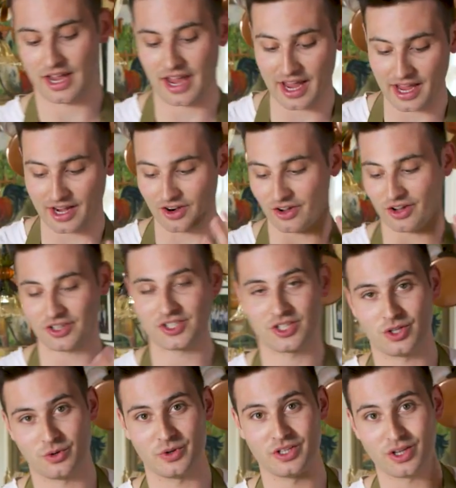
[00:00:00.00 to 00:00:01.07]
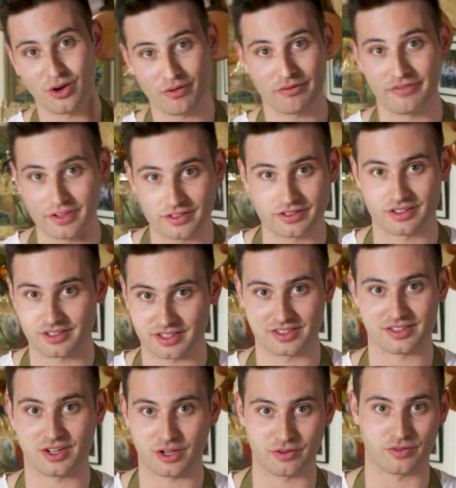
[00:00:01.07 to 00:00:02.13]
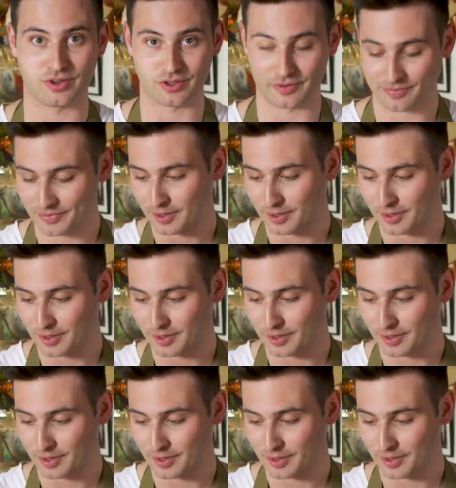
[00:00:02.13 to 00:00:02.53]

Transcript: And also, we don't filter this olive oil.